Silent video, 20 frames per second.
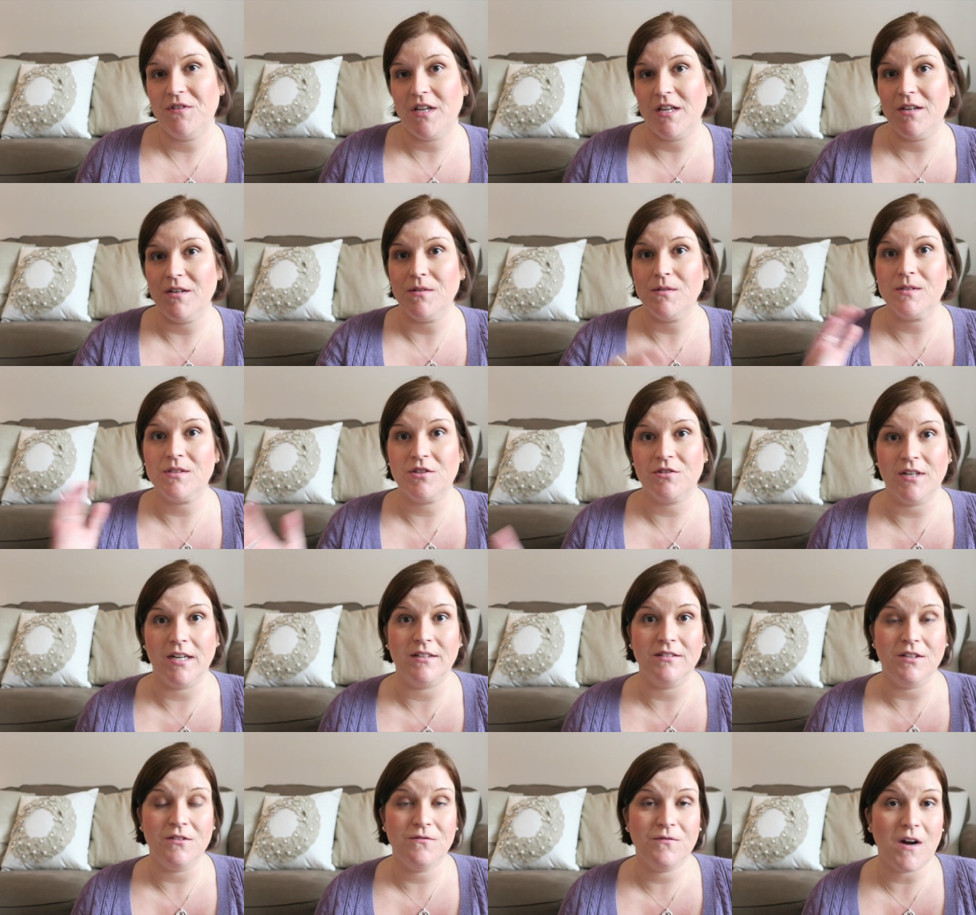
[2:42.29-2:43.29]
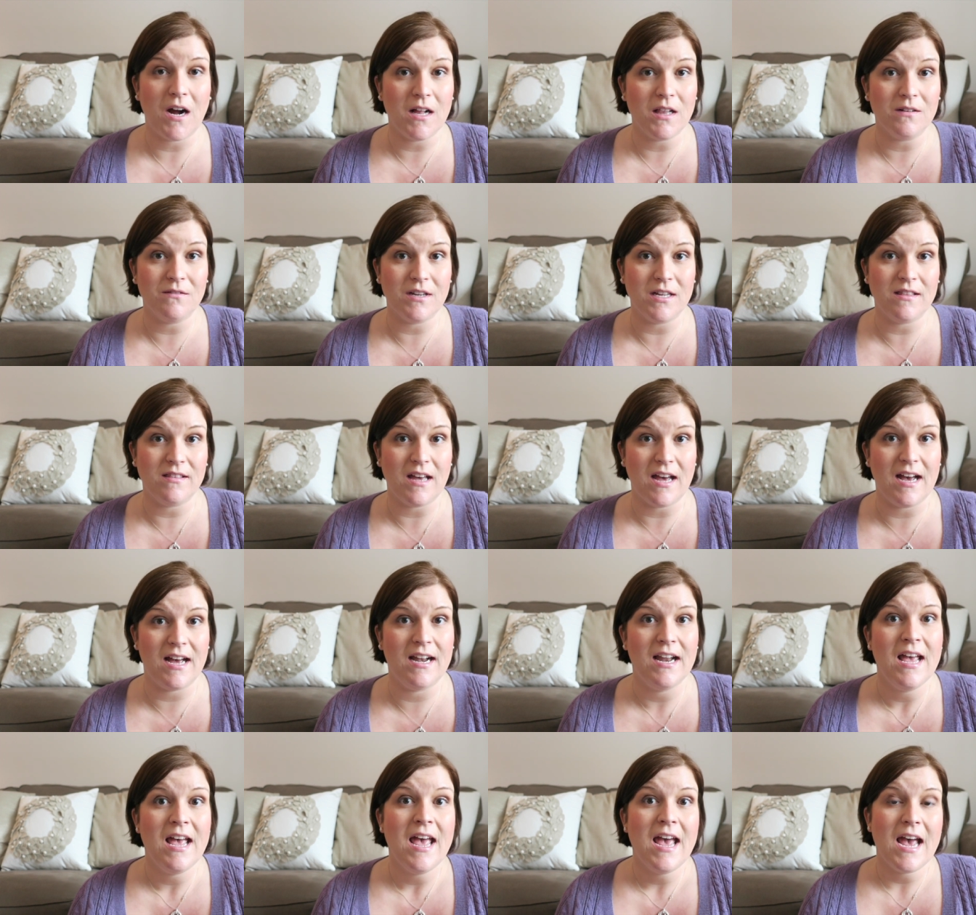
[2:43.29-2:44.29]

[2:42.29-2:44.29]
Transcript: videos directly following that,